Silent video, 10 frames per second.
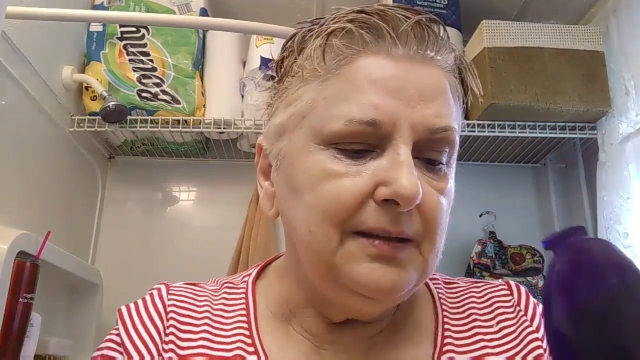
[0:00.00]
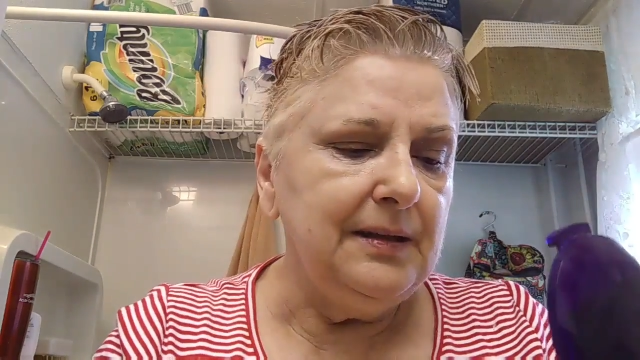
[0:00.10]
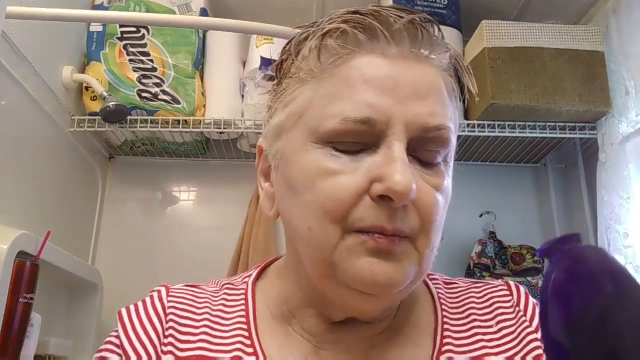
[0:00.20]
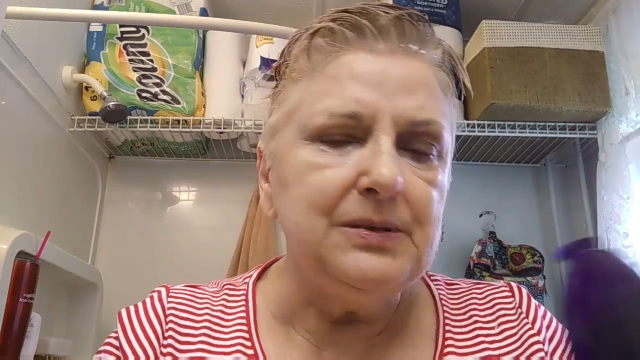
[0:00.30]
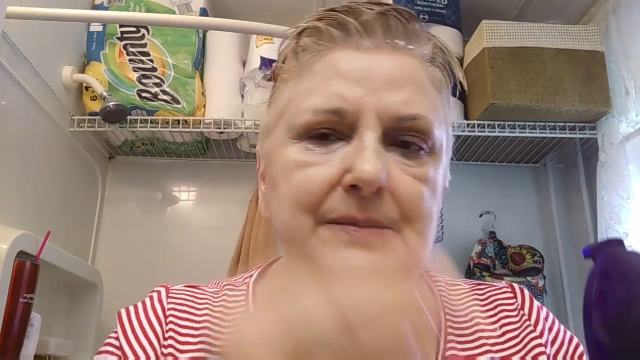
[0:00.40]
I
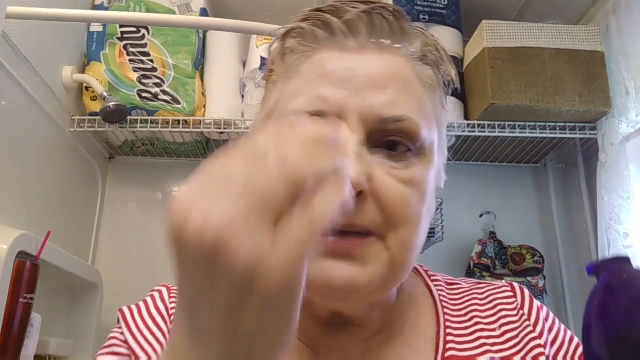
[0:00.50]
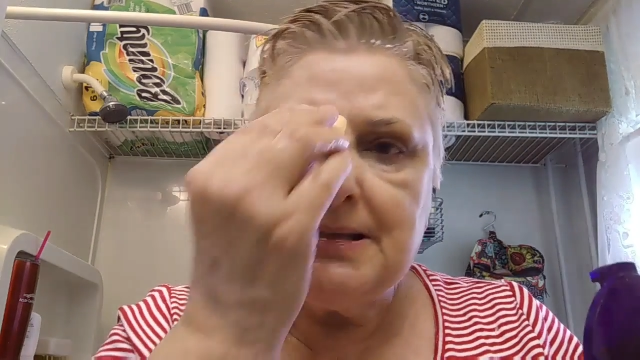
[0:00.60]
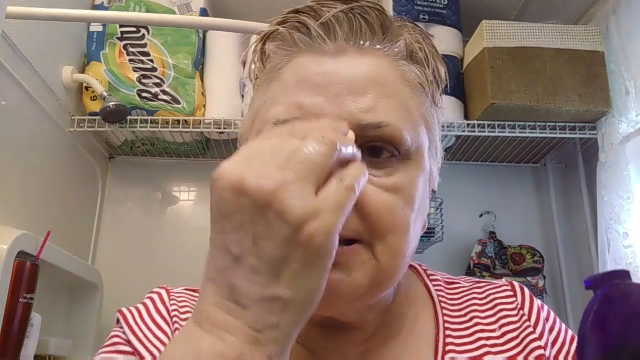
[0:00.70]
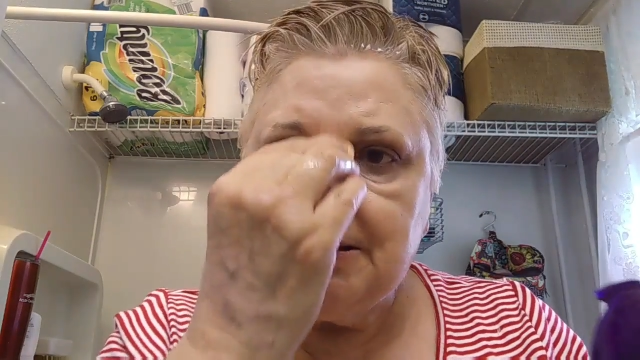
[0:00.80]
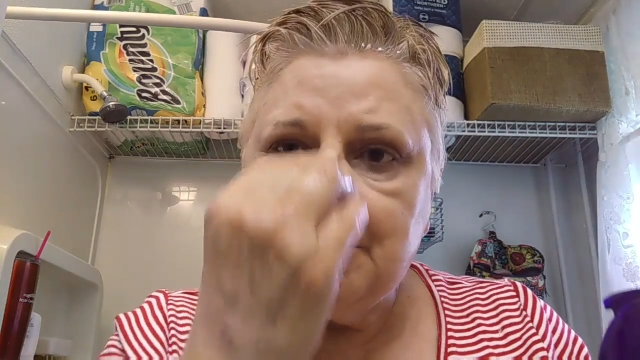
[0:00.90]
think it was
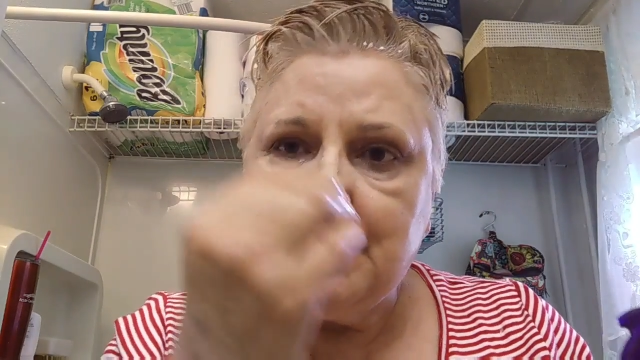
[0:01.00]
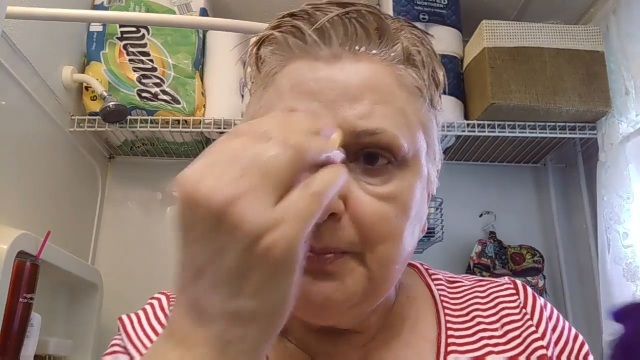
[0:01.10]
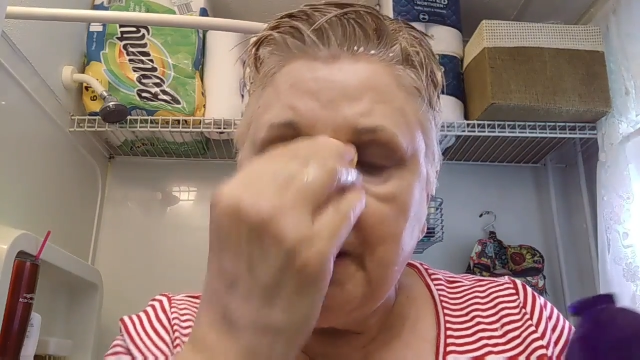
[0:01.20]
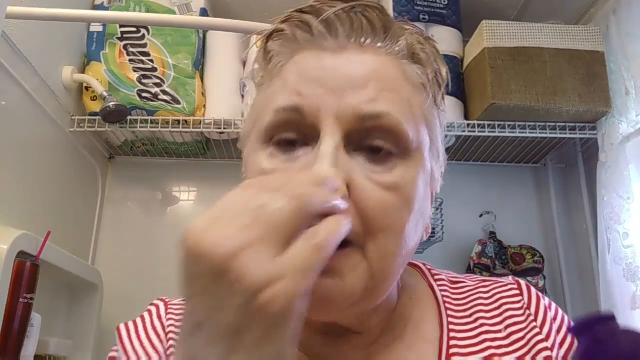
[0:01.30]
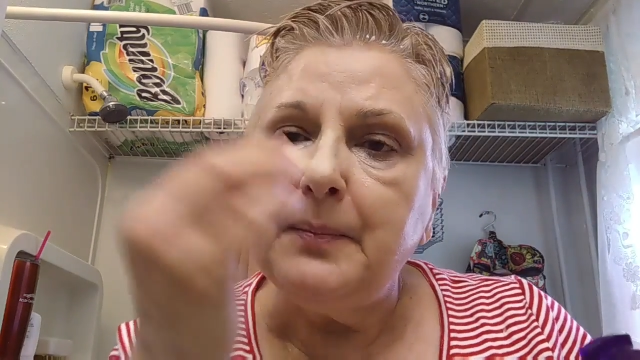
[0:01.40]
my
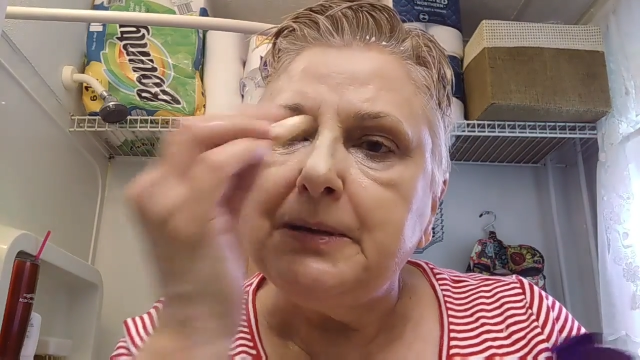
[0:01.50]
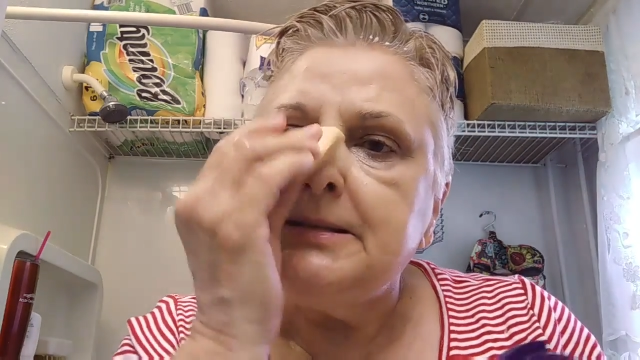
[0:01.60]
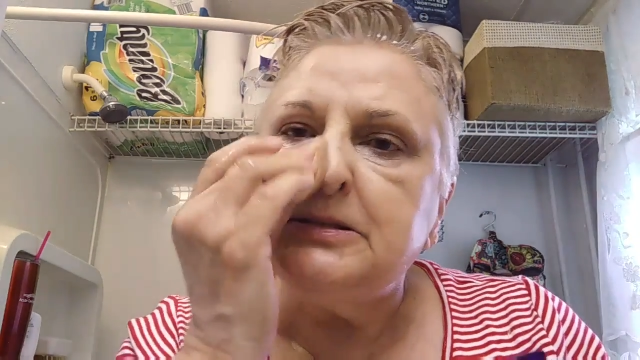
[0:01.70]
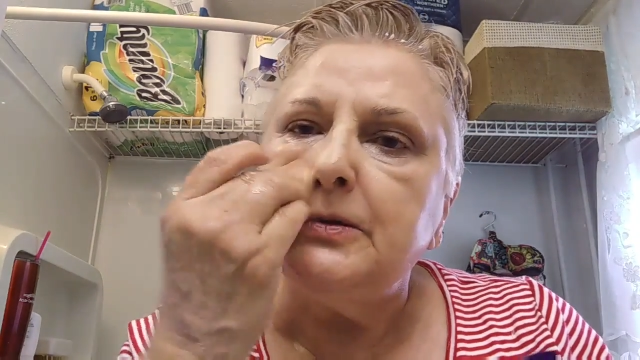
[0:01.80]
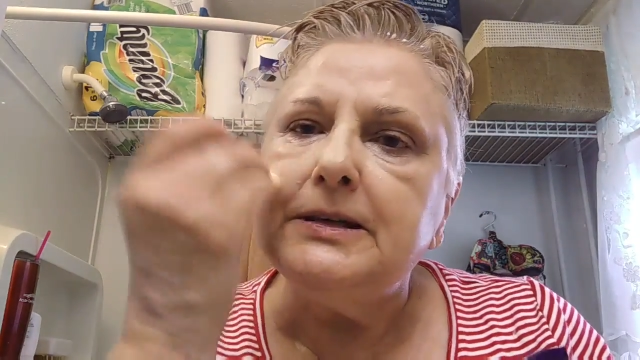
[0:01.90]
sister
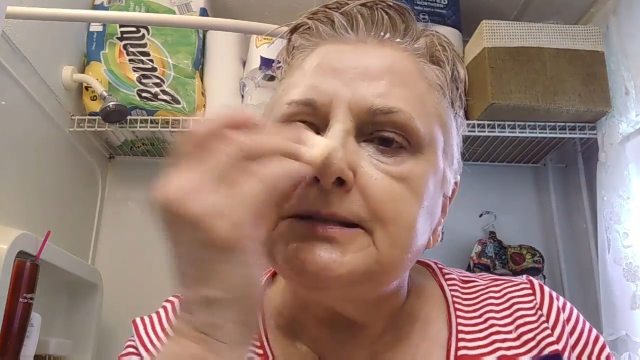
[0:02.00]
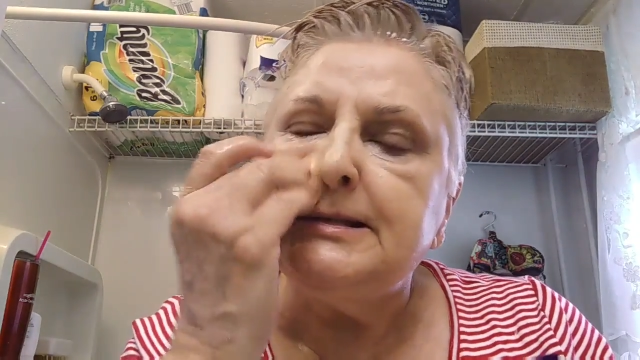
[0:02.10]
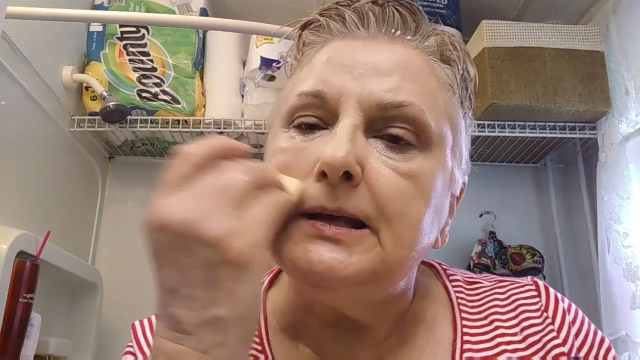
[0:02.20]
Bobby started